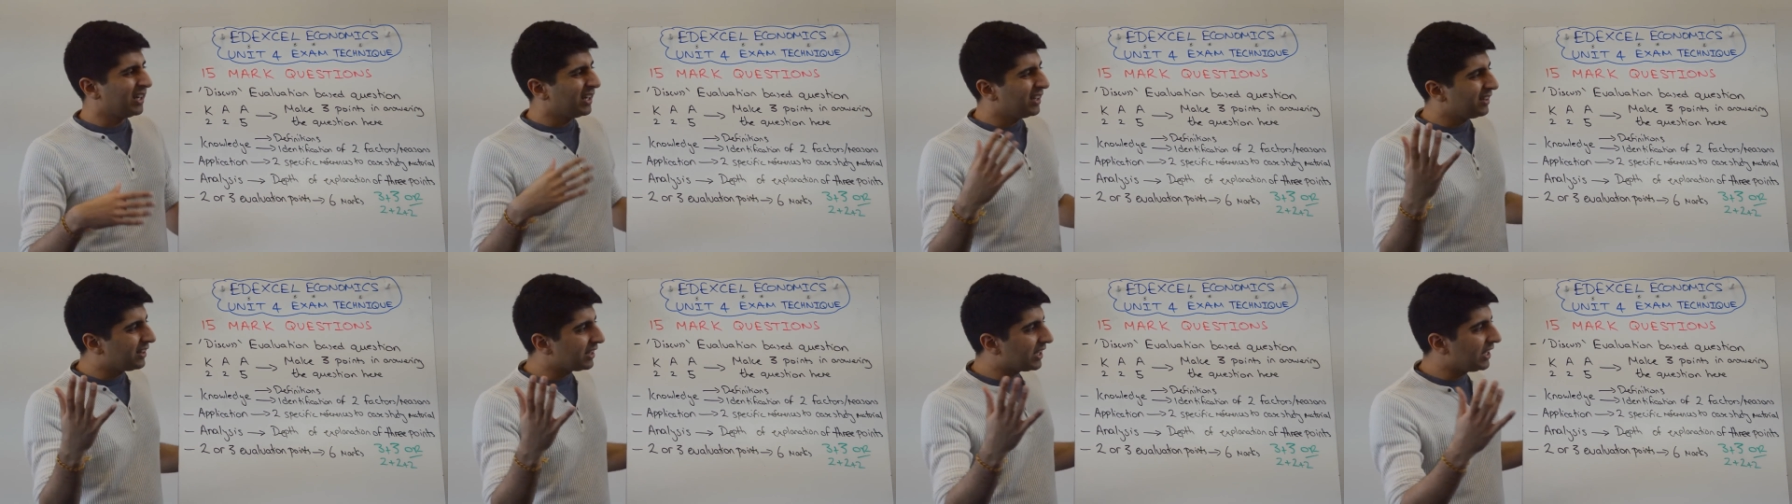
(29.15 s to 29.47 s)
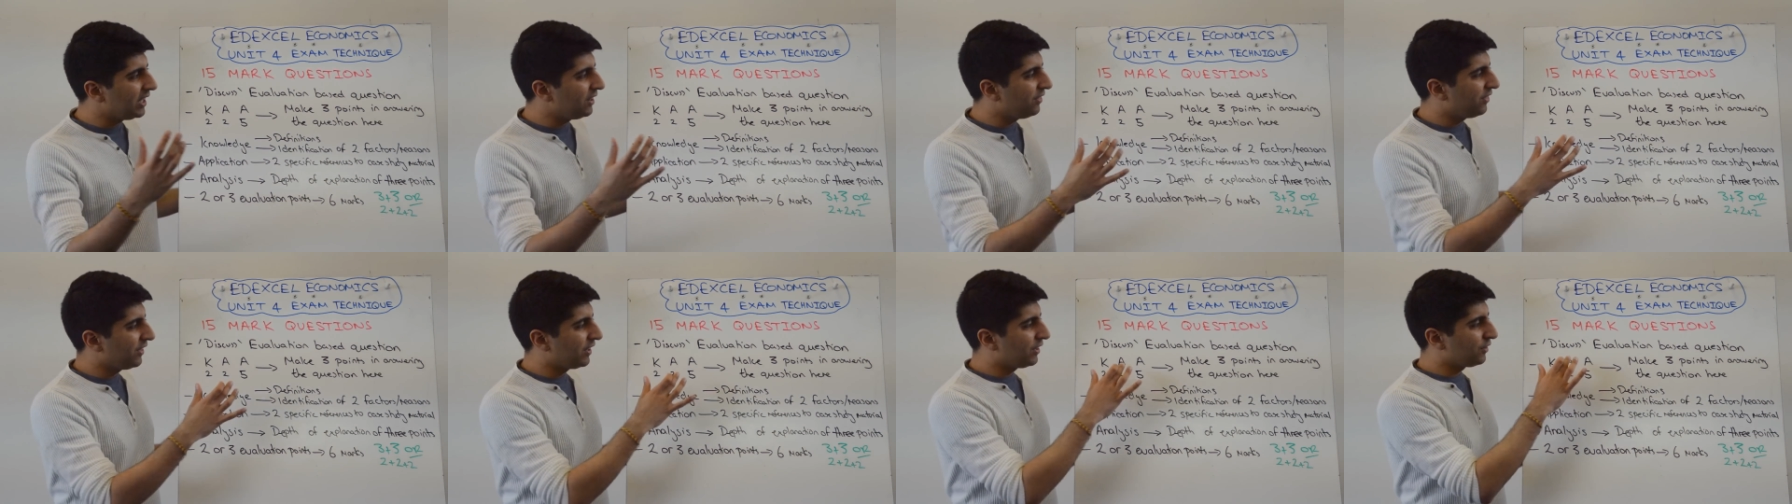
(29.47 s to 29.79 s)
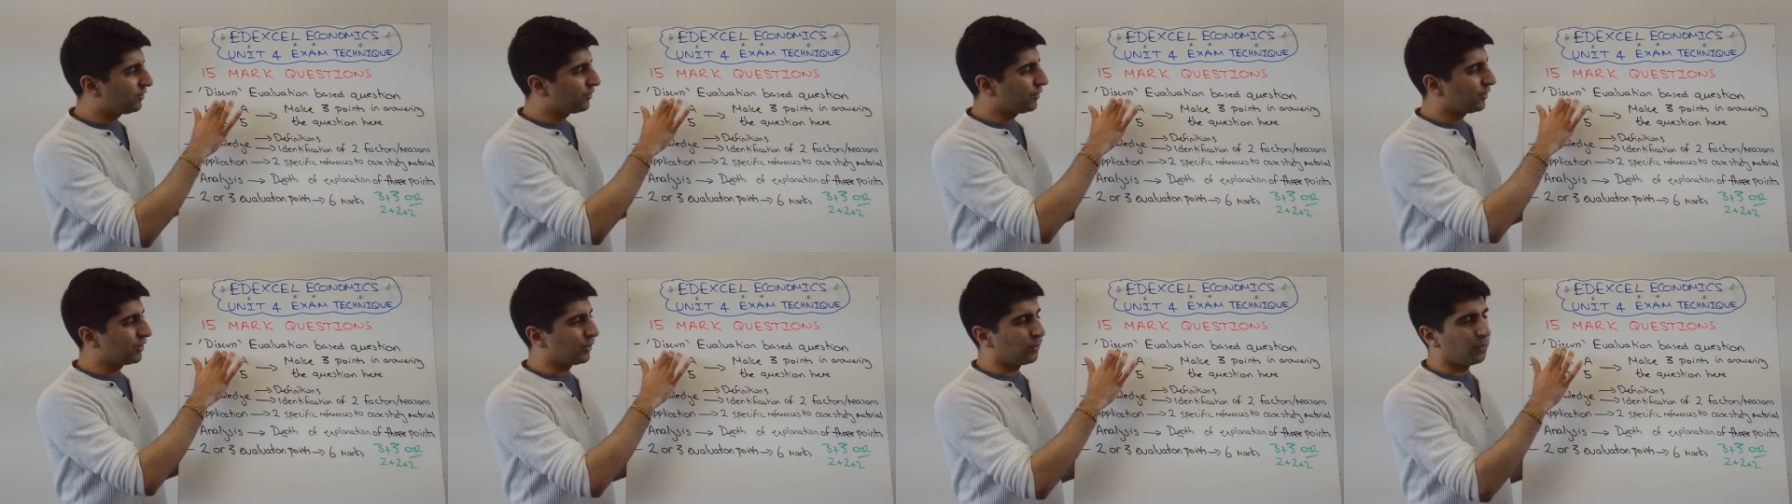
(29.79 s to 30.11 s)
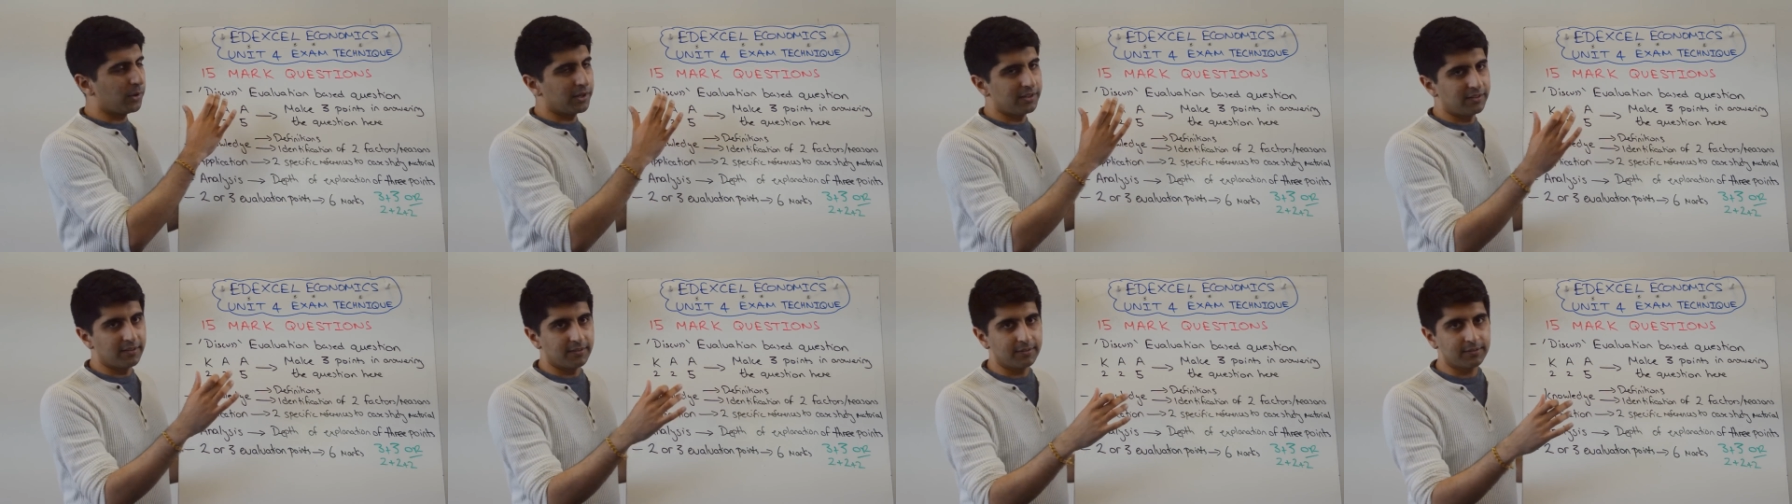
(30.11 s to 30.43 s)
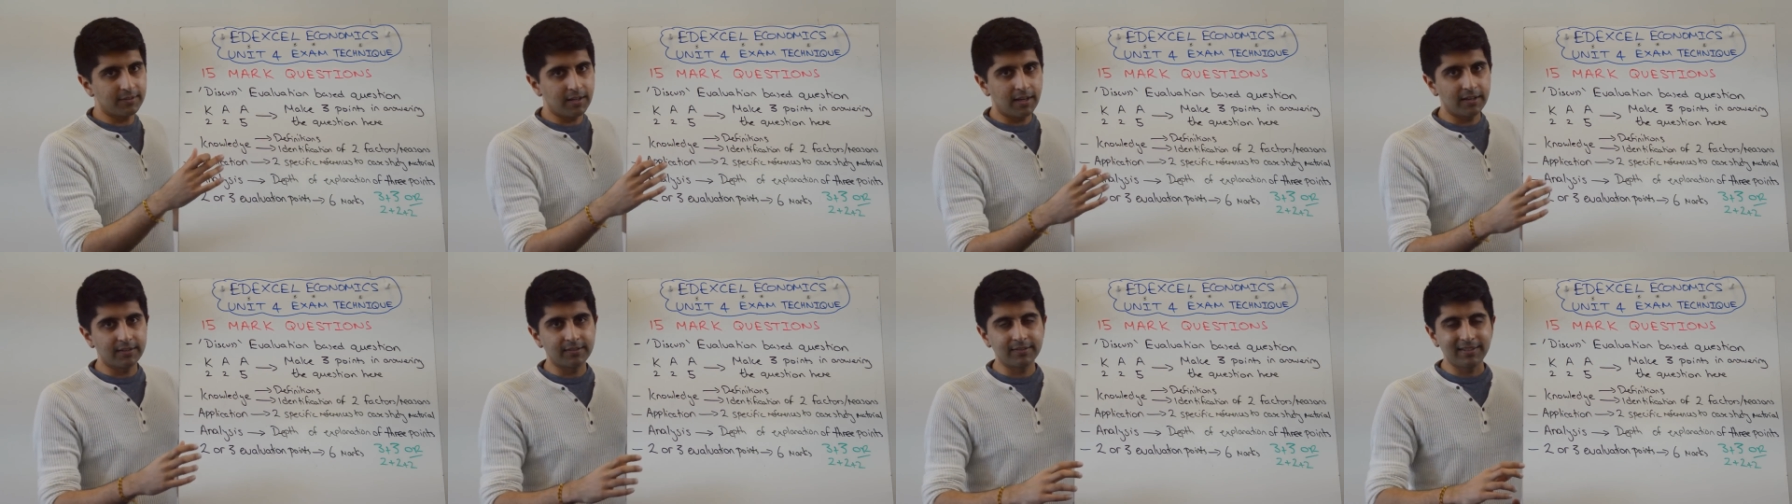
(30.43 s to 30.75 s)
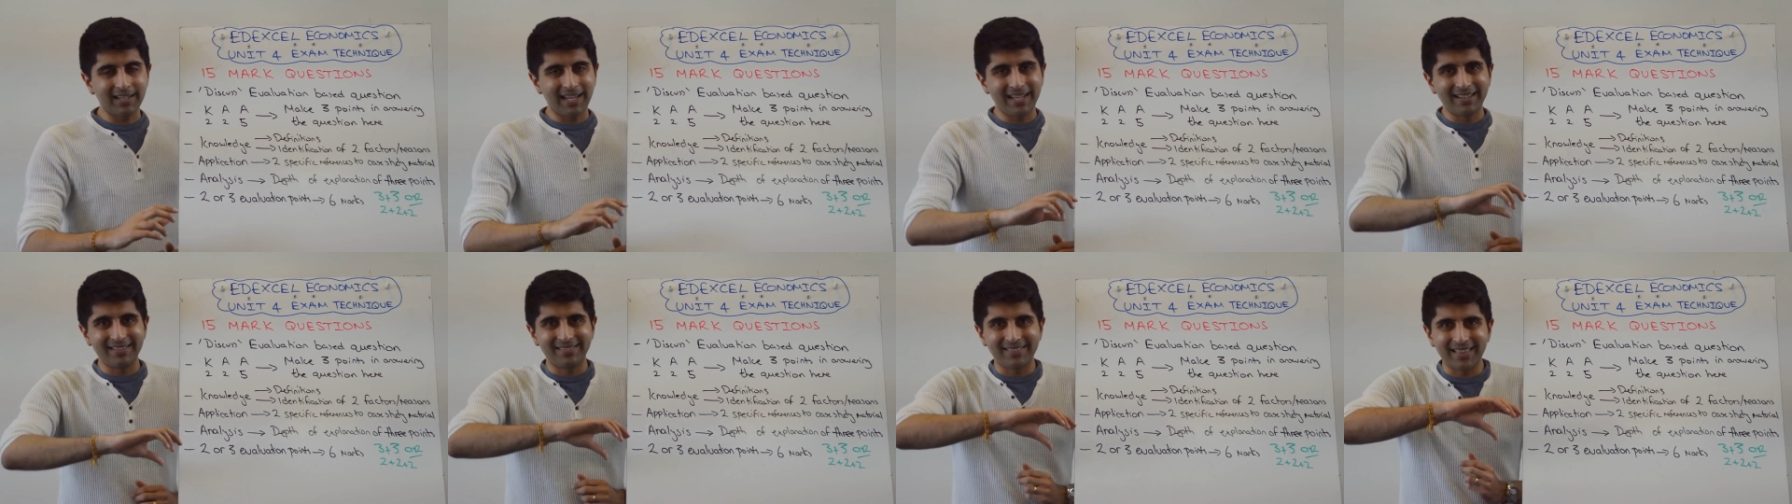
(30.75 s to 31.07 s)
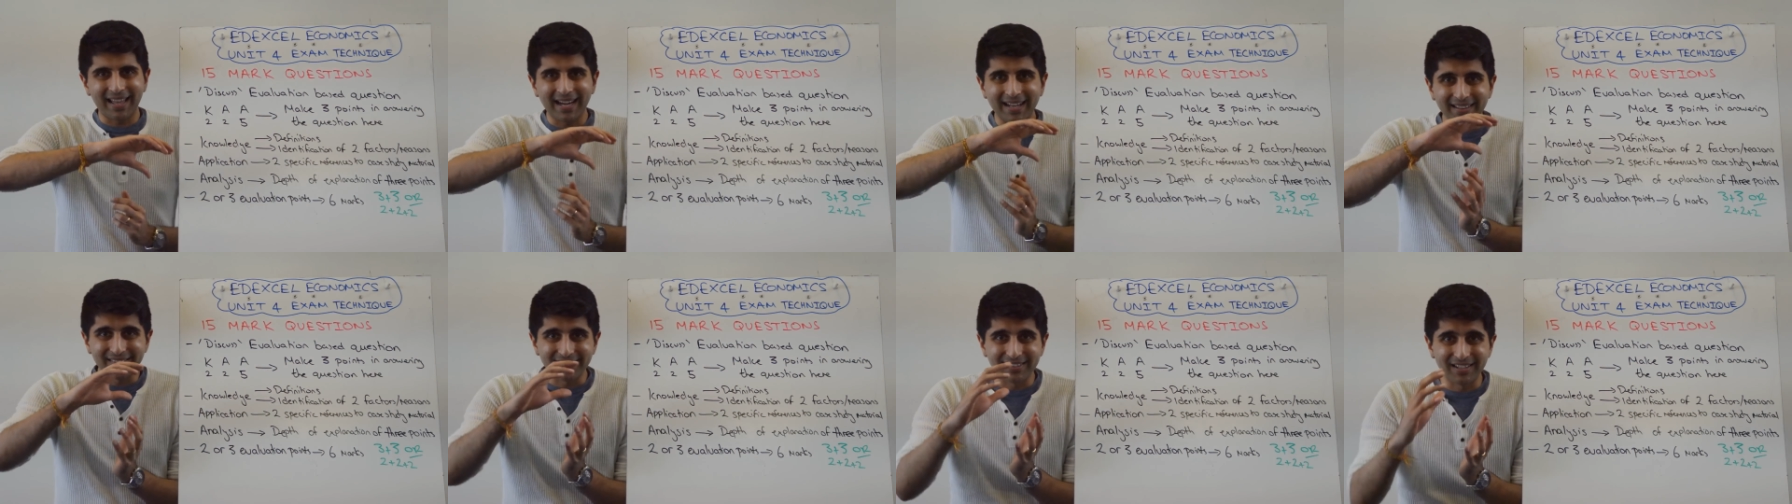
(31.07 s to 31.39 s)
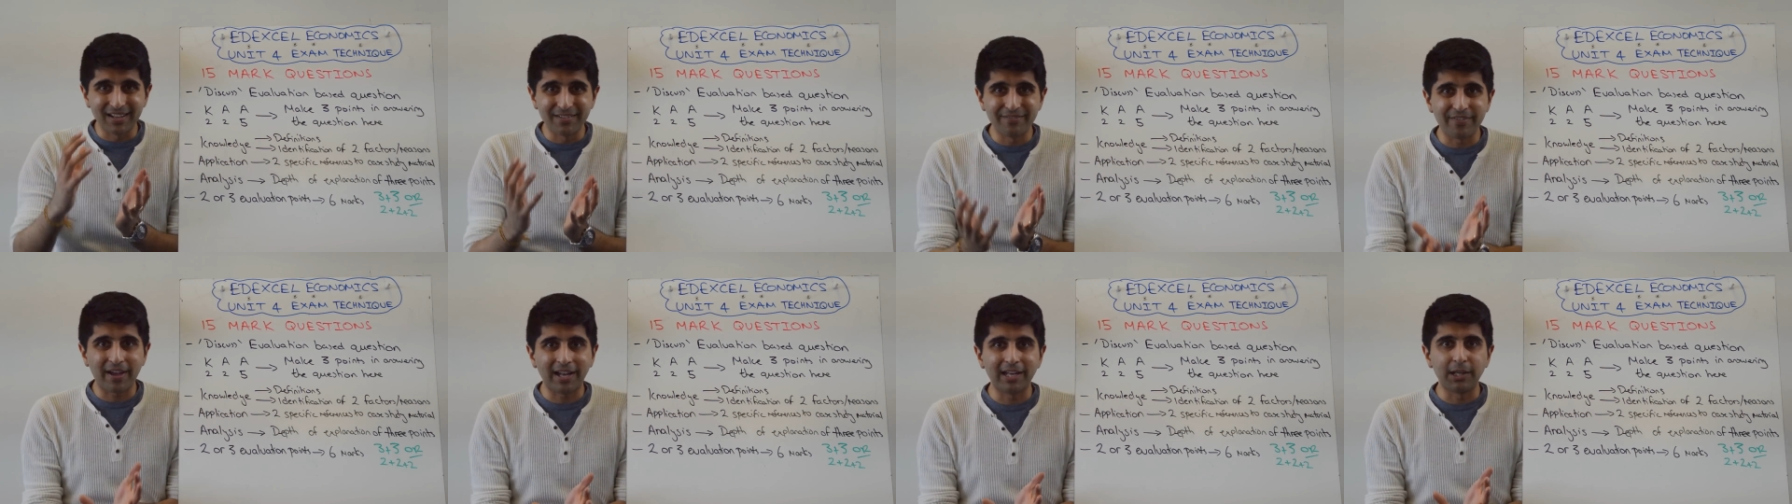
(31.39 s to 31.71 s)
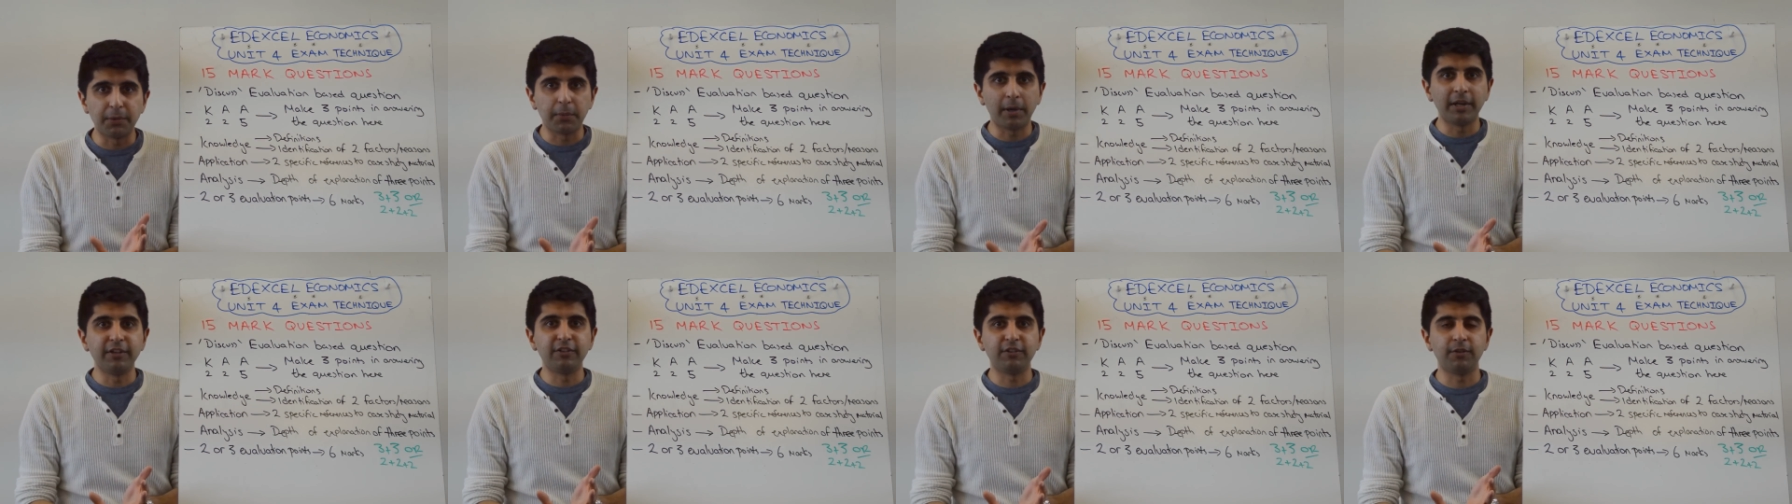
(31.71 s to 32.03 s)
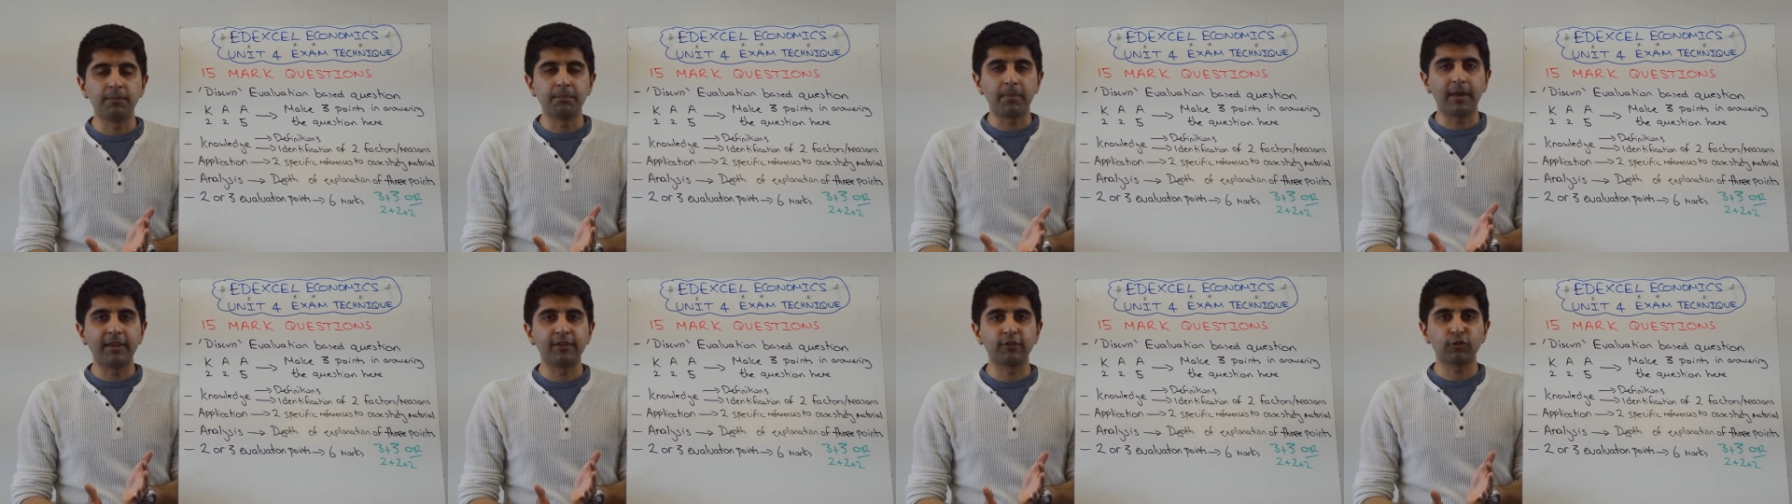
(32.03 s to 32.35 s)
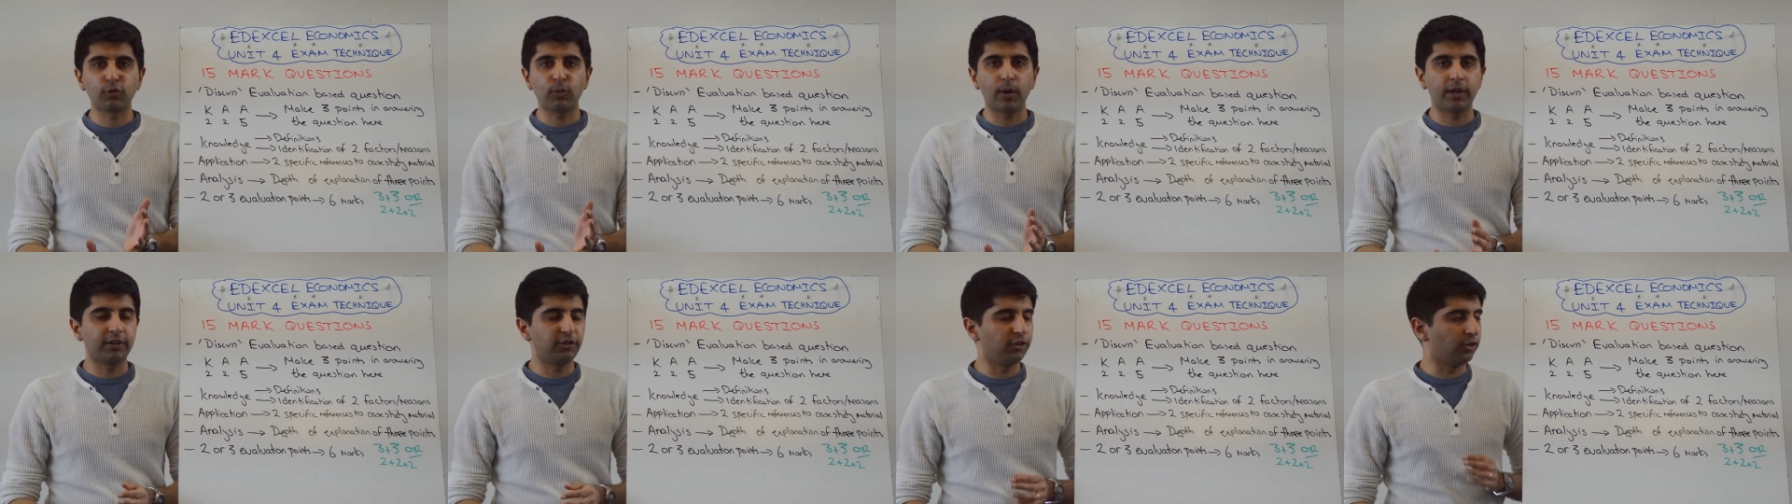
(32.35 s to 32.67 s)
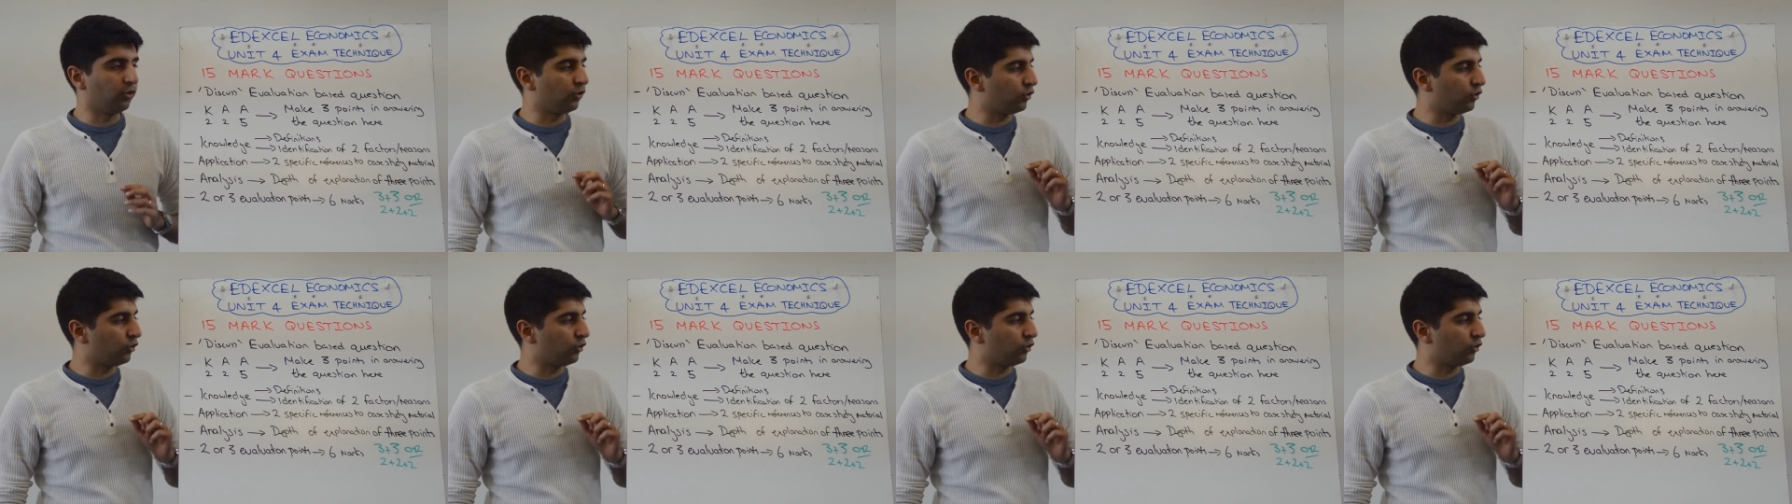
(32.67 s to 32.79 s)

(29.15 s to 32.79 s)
The key thing is not the word discuss, it's that it's an evaluation-based question.